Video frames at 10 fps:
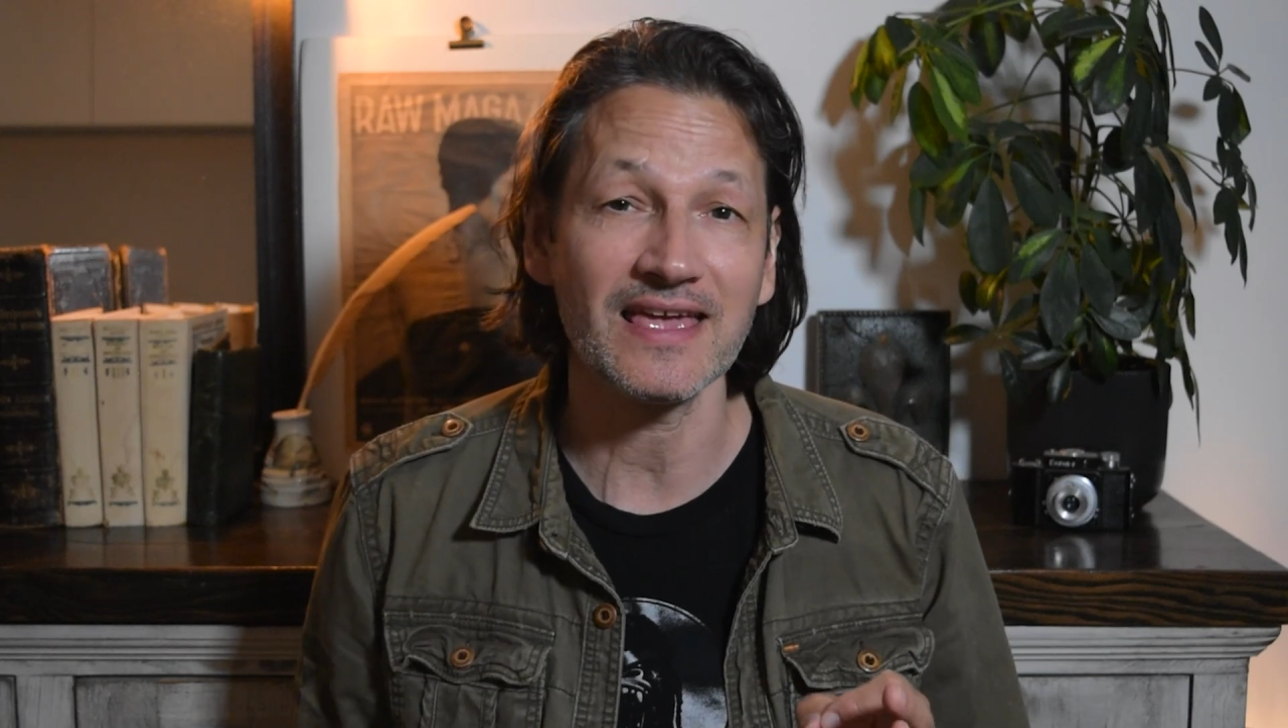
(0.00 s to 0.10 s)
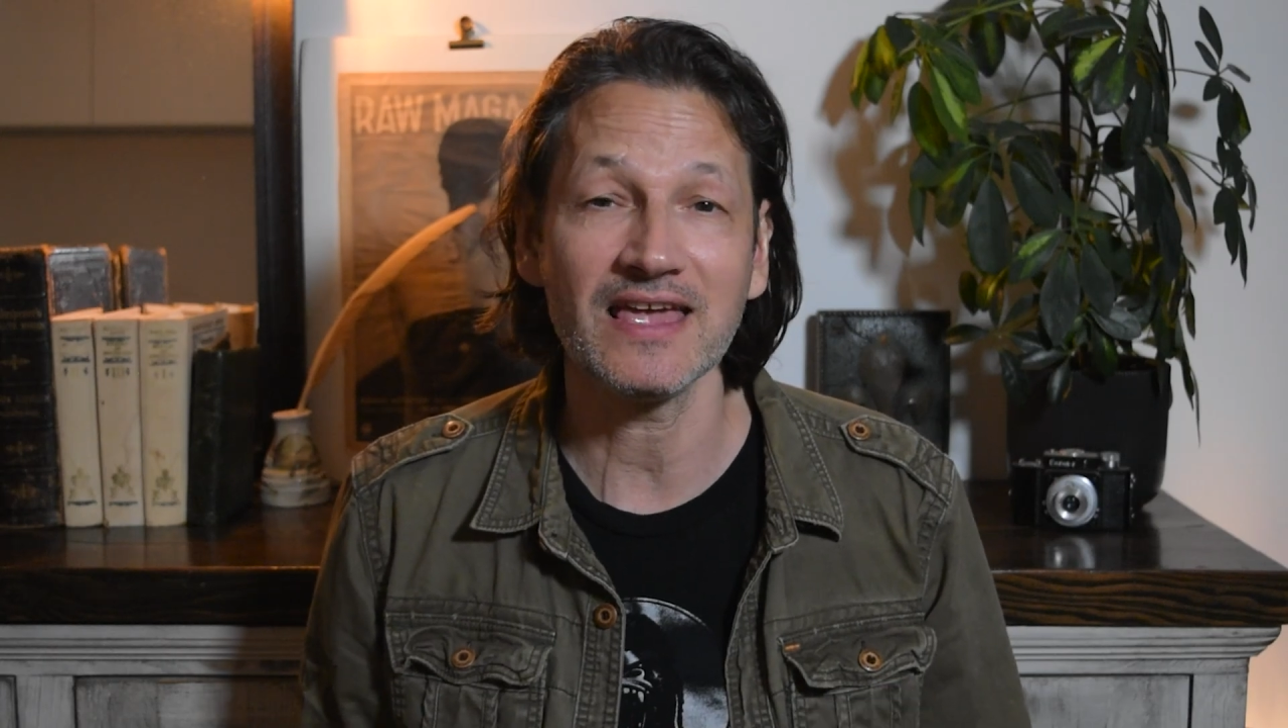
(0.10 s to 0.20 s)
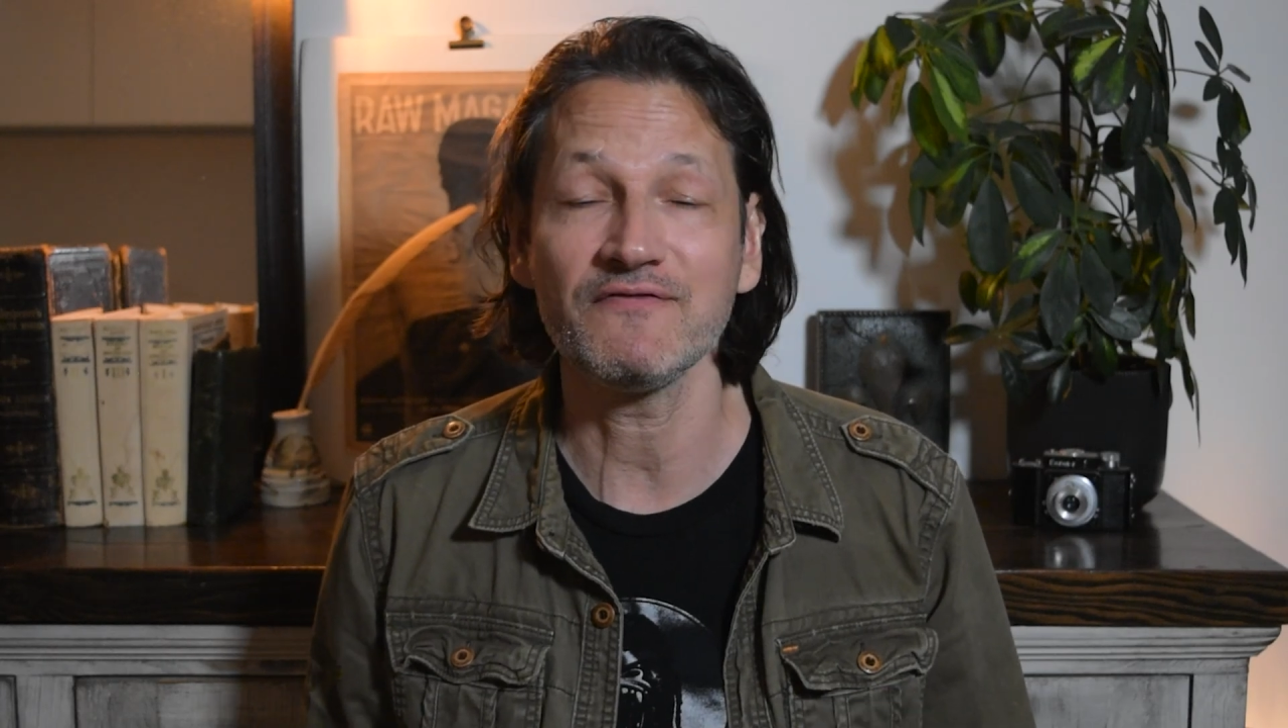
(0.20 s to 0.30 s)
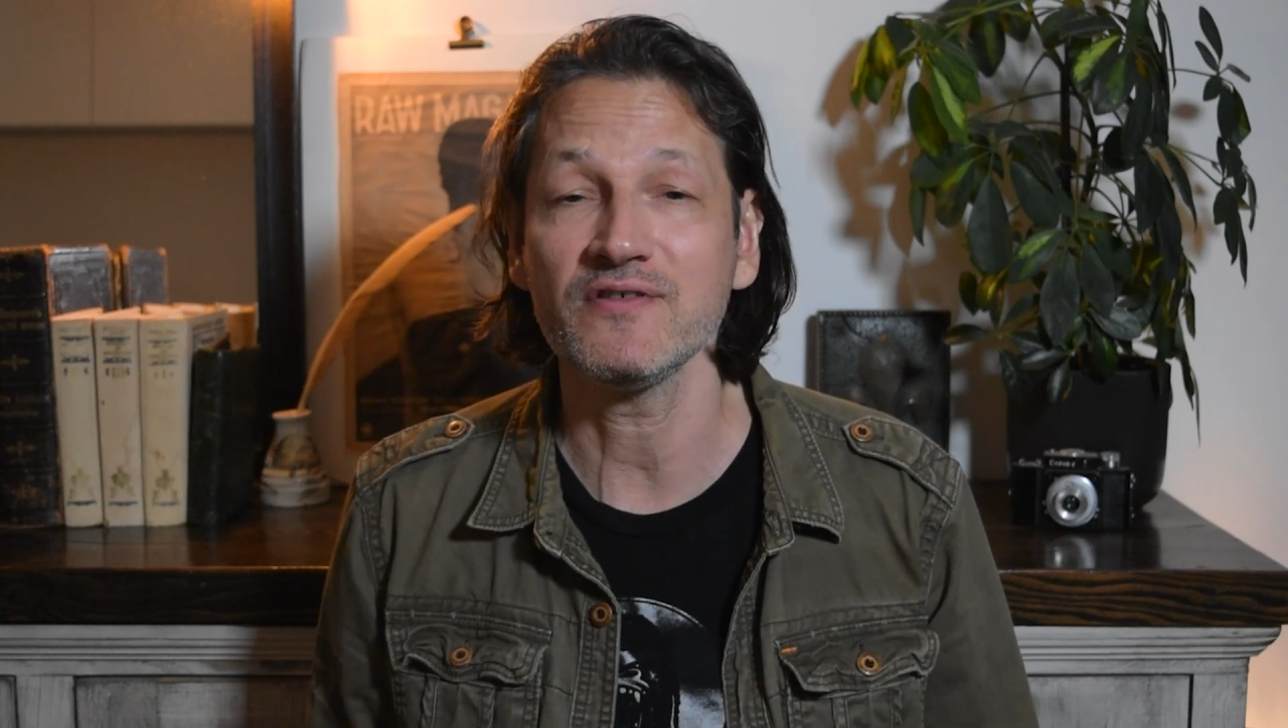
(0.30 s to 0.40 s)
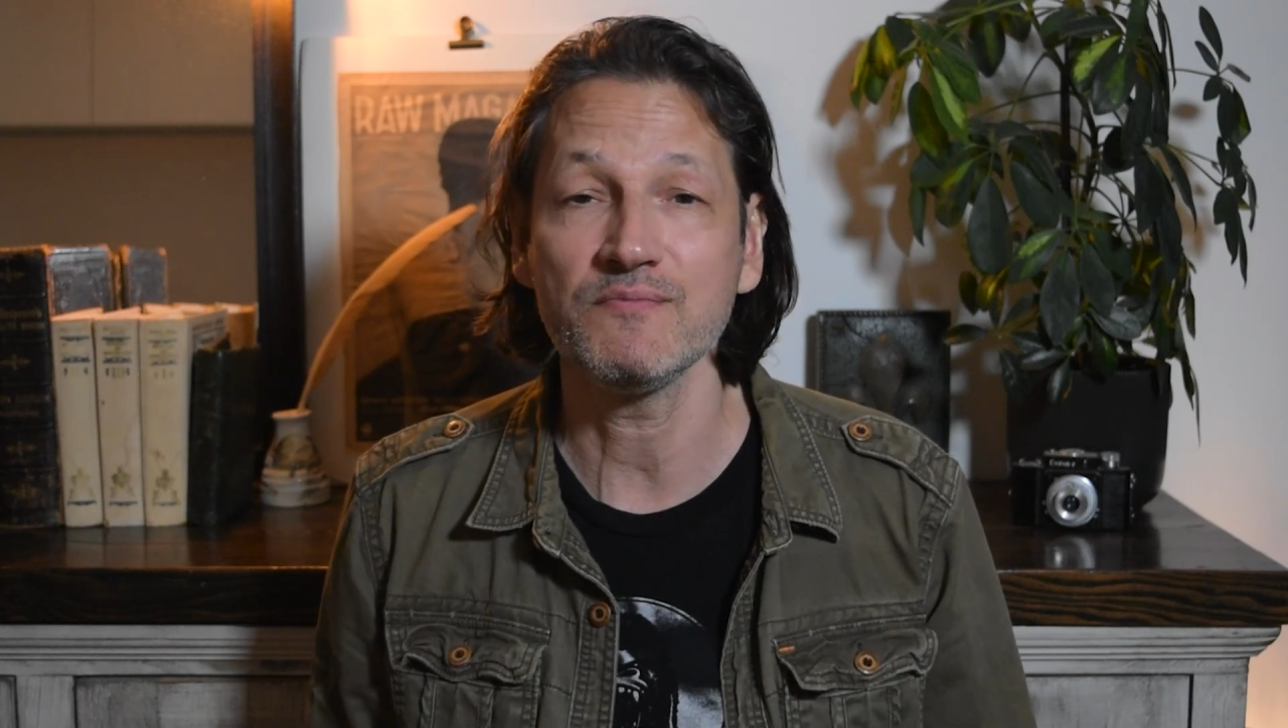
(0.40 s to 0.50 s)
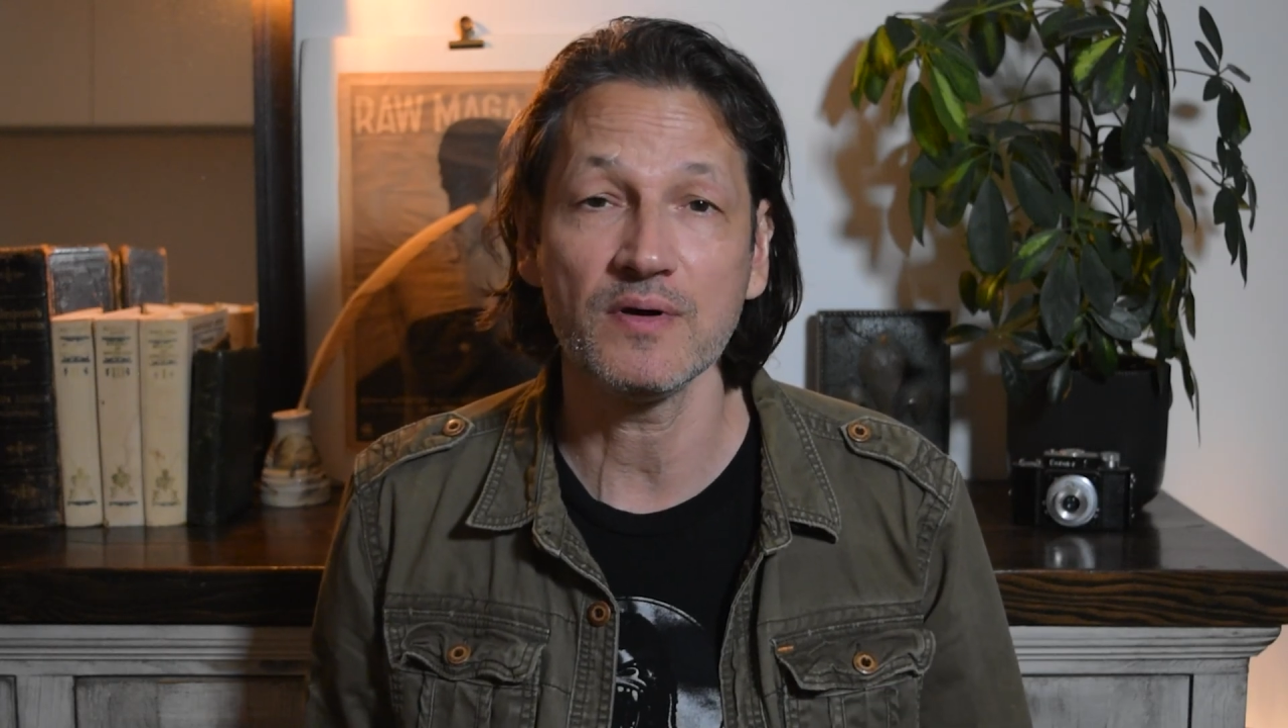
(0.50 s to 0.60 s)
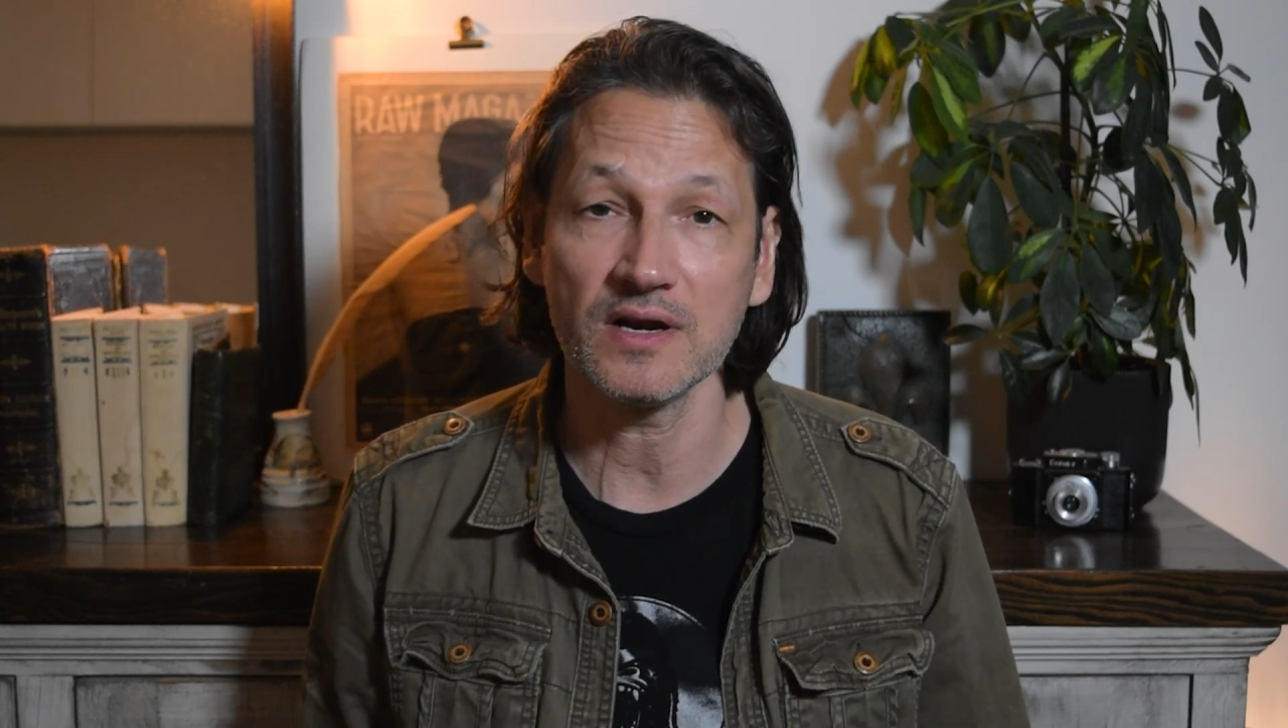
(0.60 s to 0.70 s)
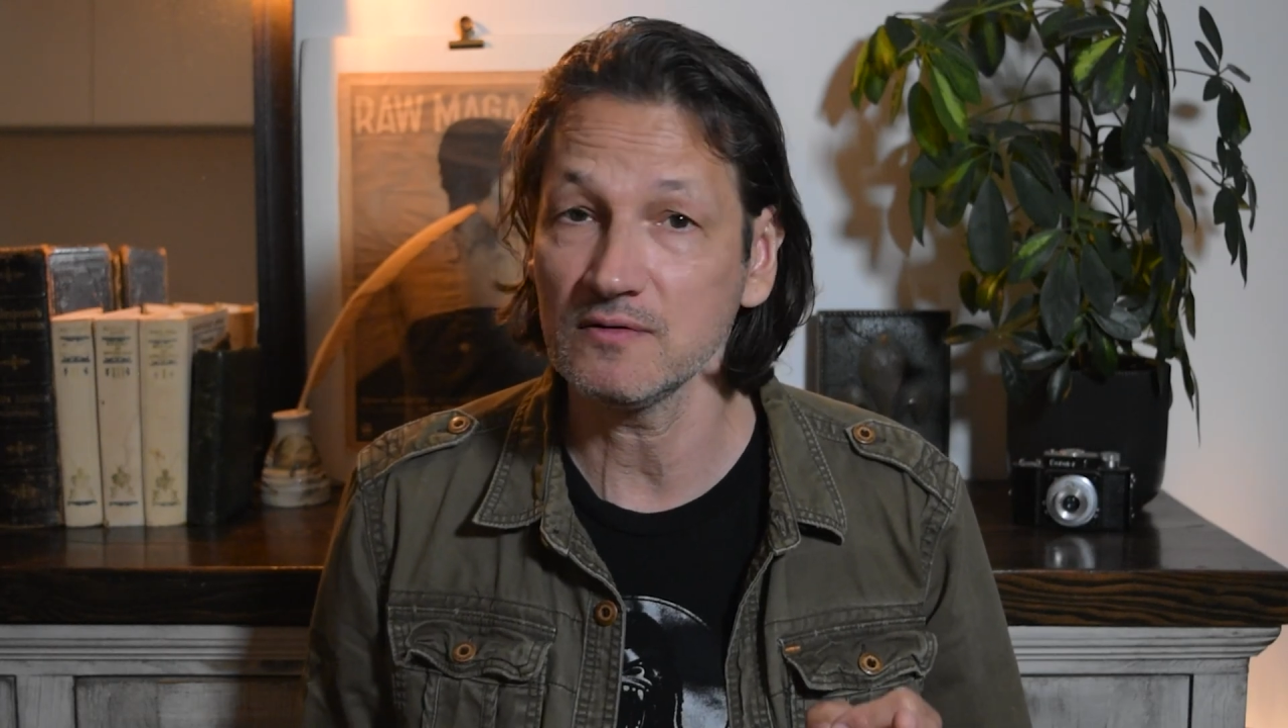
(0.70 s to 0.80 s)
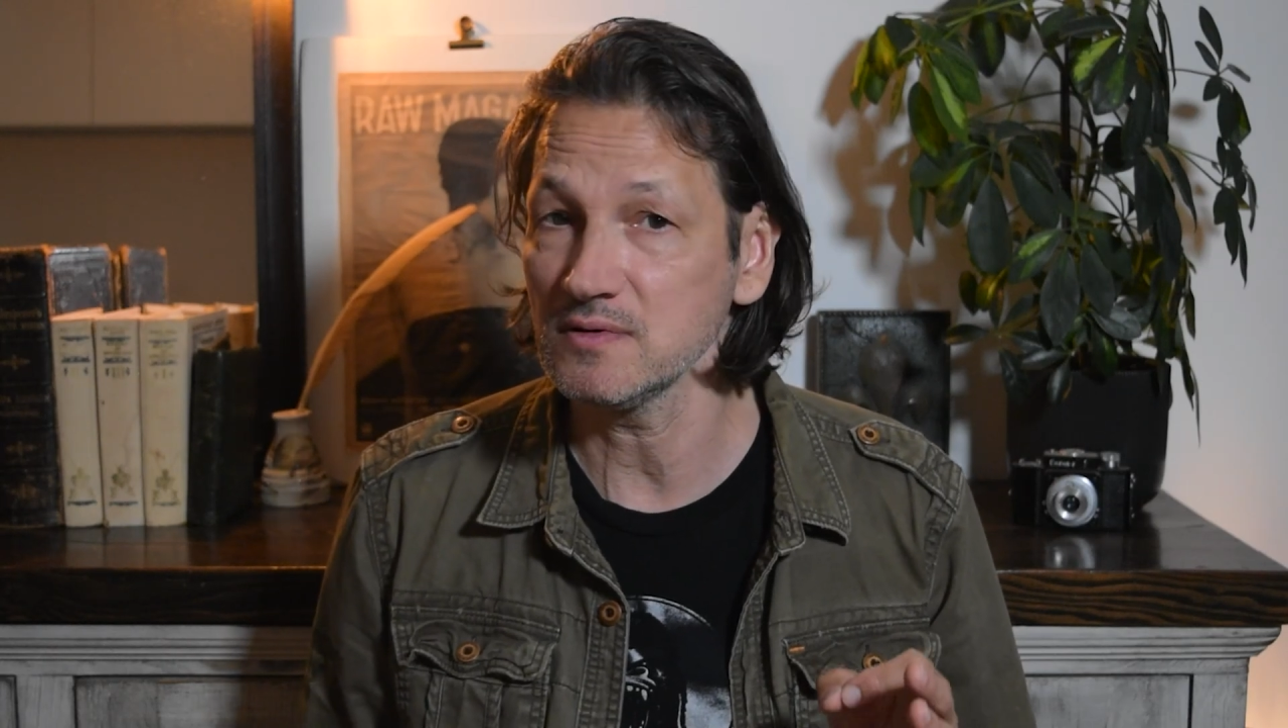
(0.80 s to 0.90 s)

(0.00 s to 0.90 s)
everybody